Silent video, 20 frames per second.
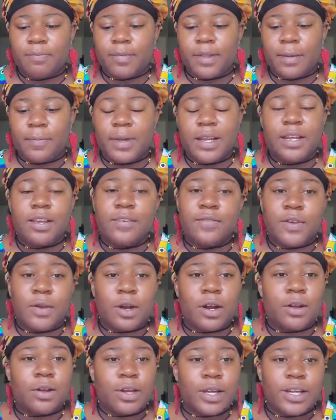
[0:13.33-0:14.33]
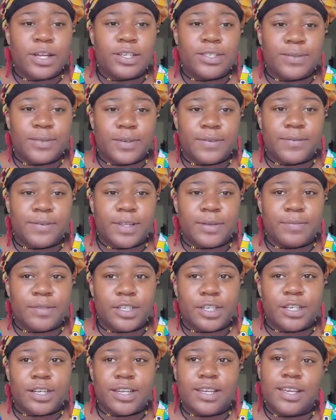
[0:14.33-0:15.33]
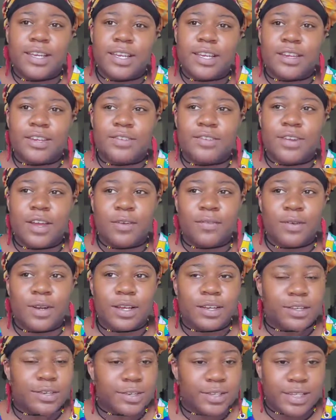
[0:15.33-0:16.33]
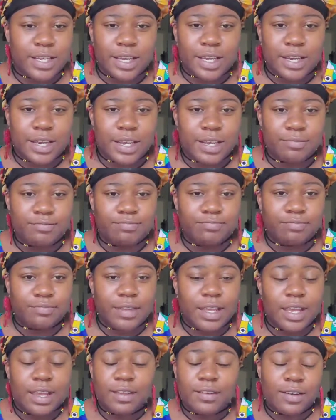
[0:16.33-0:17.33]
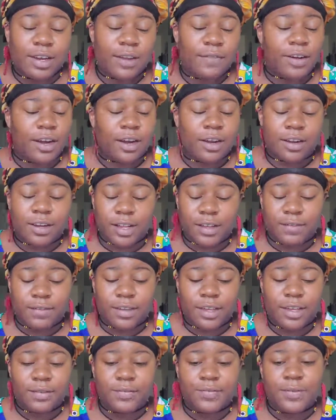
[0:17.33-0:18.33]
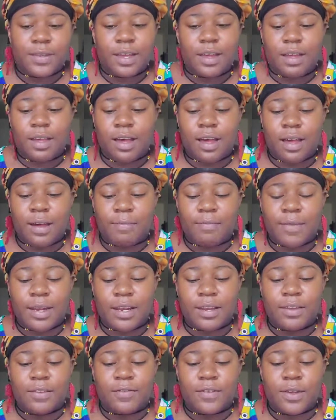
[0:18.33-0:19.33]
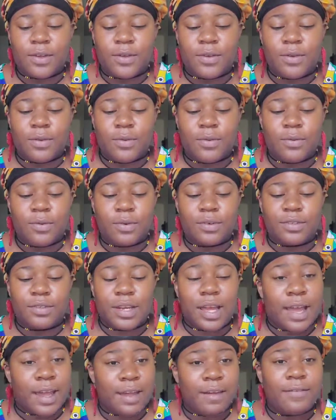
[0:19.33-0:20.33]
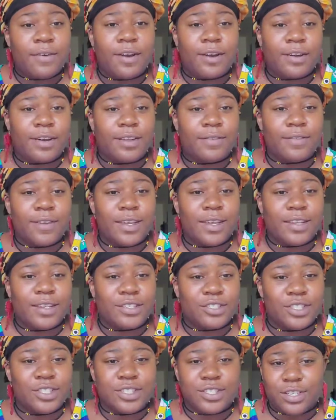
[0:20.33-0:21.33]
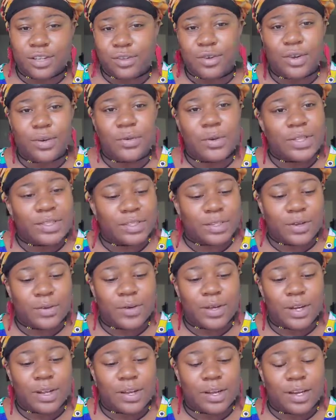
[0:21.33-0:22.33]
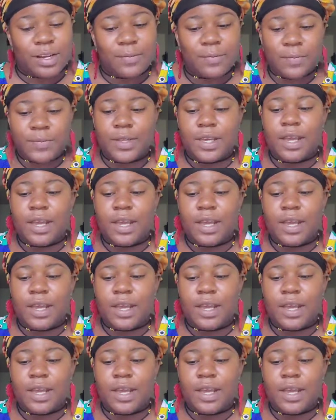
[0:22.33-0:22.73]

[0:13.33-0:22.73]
Many of you are on your twin flame journey and you don't understand it, never heard of it. Many of you have heard of it and just don't know what's going on.